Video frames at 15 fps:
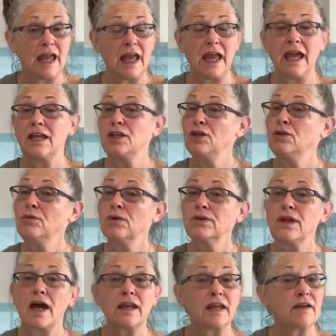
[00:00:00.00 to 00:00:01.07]
And you will
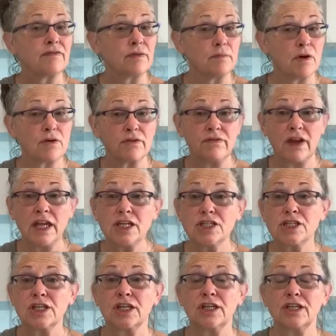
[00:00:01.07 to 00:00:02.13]
not have the
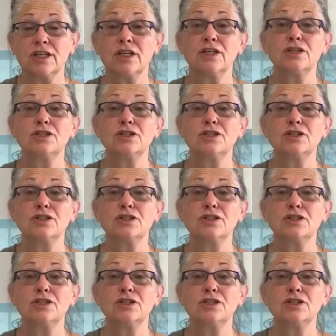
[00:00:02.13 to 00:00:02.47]
motivation